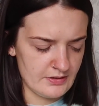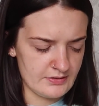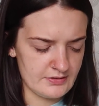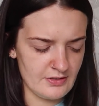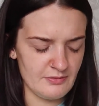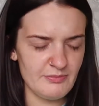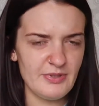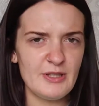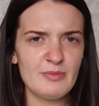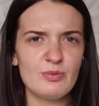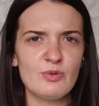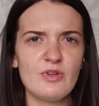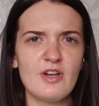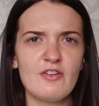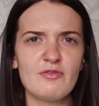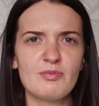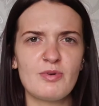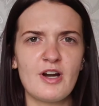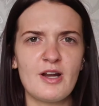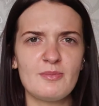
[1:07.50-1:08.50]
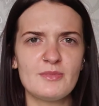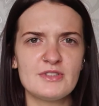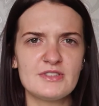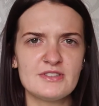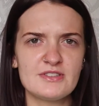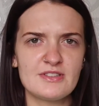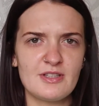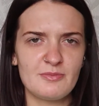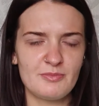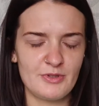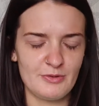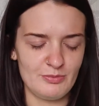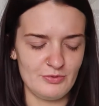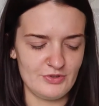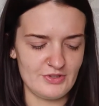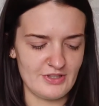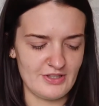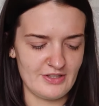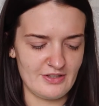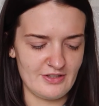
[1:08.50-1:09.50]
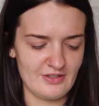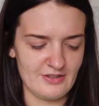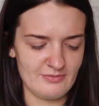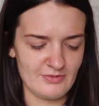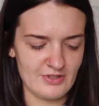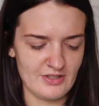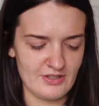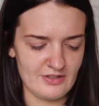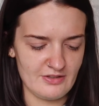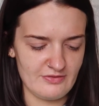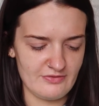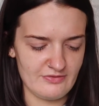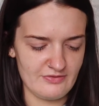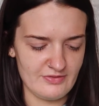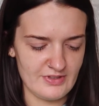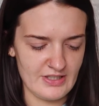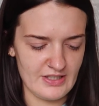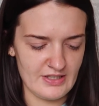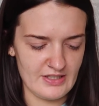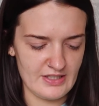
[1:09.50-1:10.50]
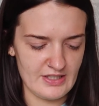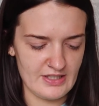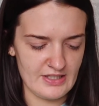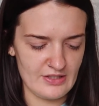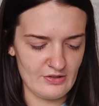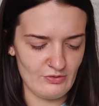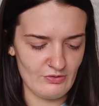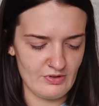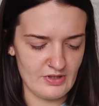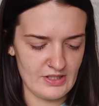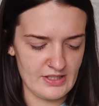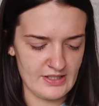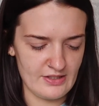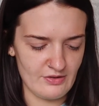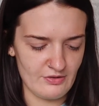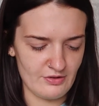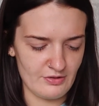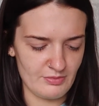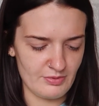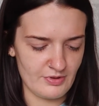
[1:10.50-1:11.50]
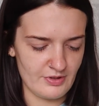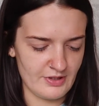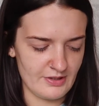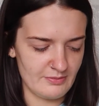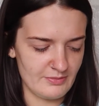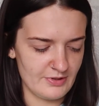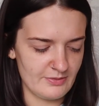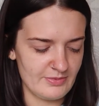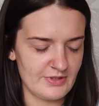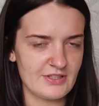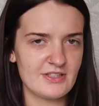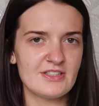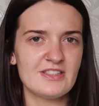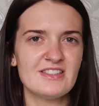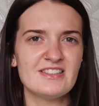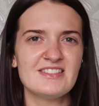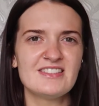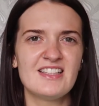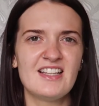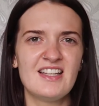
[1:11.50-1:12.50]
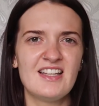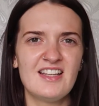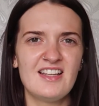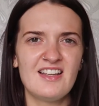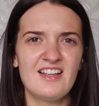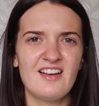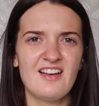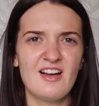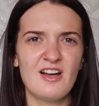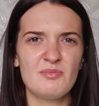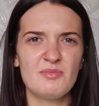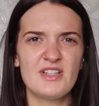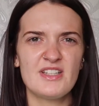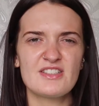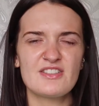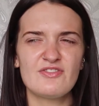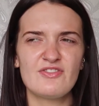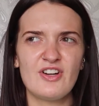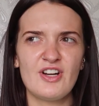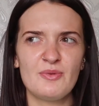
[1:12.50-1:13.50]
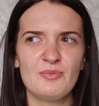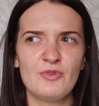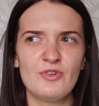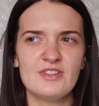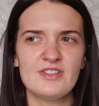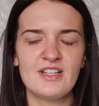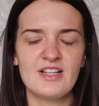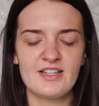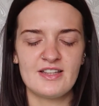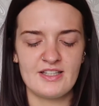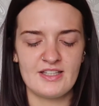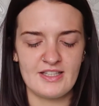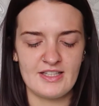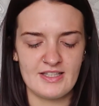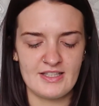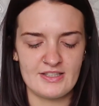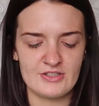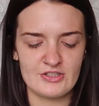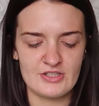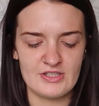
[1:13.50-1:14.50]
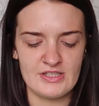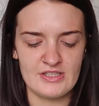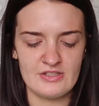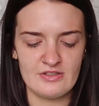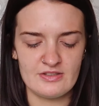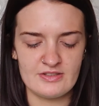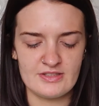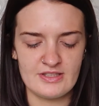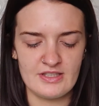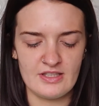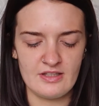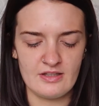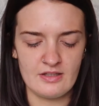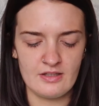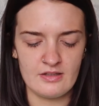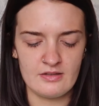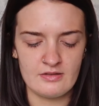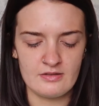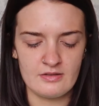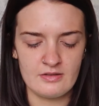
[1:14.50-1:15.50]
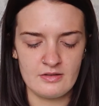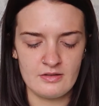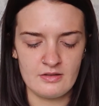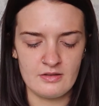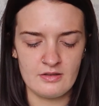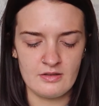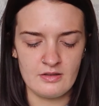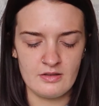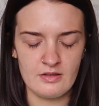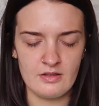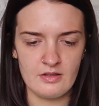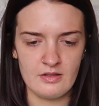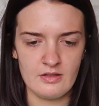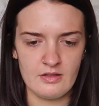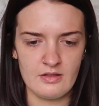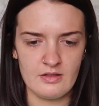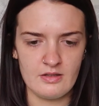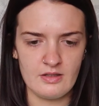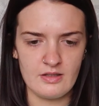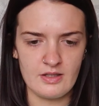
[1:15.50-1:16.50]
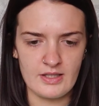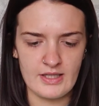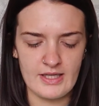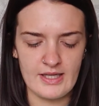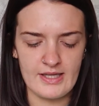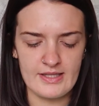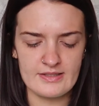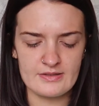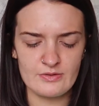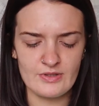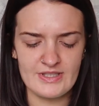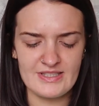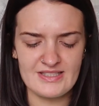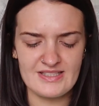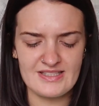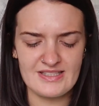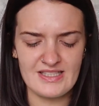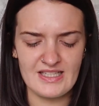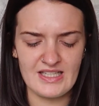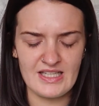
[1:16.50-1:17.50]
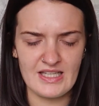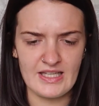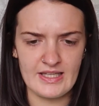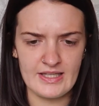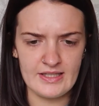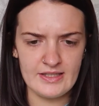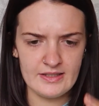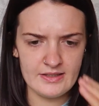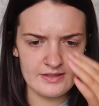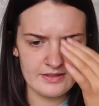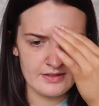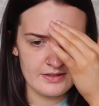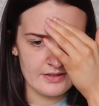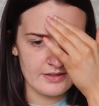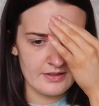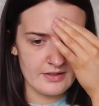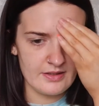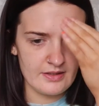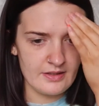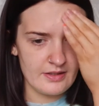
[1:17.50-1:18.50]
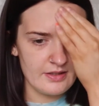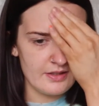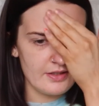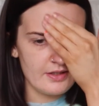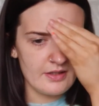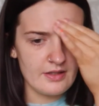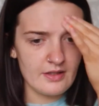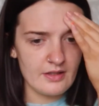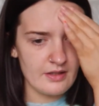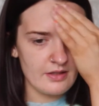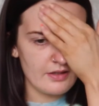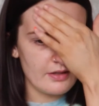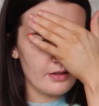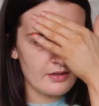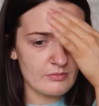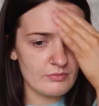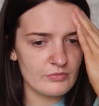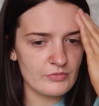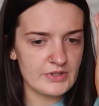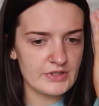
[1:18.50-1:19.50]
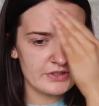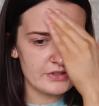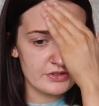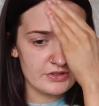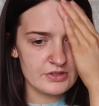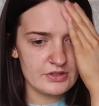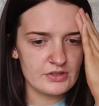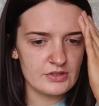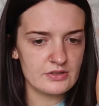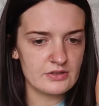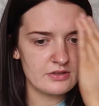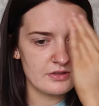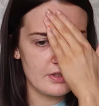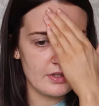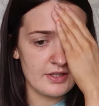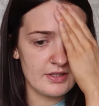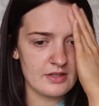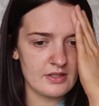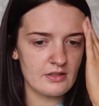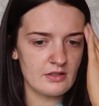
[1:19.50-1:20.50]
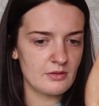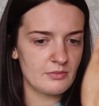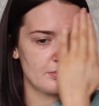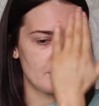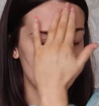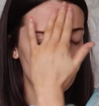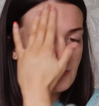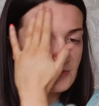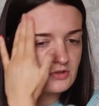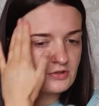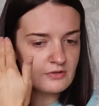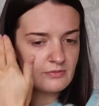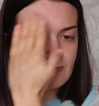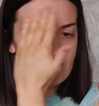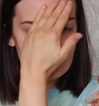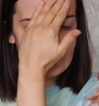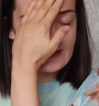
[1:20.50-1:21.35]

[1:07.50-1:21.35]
some people love primers and some people don't. I'm kind of neither here nor there on a primer because I'm yet to find one that I think actually does anything. Okay, it's quite sticky, which I think a primer should be